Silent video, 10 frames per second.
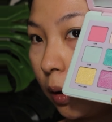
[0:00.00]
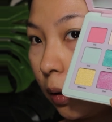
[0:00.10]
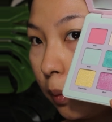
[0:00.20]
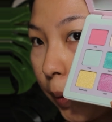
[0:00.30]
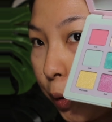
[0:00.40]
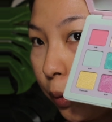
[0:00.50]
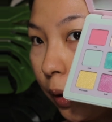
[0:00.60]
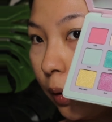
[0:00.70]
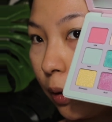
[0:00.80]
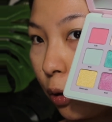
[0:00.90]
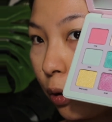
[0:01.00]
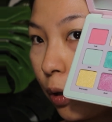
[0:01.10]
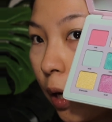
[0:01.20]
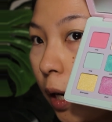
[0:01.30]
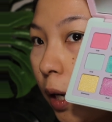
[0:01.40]
especially this
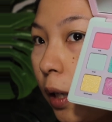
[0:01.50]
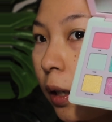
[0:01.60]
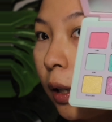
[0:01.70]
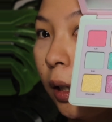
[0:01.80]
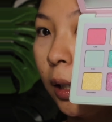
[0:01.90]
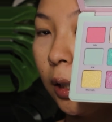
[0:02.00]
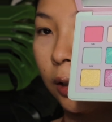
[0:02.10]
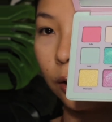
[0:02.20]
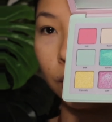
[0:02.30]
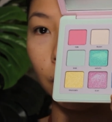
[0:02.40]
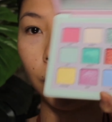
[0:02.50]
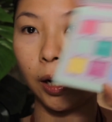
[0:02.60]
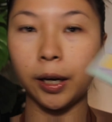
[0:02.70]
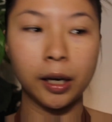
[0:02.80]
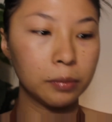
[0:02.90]
shade. So
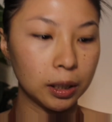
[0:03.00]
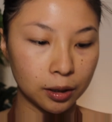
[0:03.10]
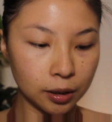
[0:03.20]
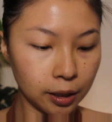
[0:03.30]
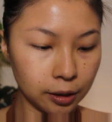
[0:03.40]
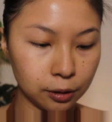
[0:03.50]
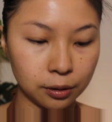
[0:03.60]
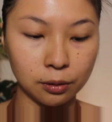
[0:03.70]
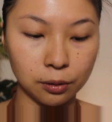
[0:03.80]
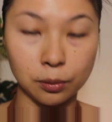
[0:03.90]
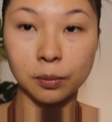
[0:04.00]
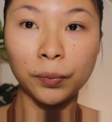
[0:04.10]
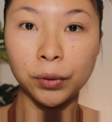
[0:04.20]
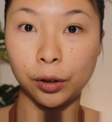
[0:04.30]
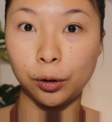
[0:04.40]
I am excited to,
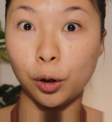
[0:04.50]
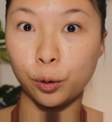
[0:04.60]
you know,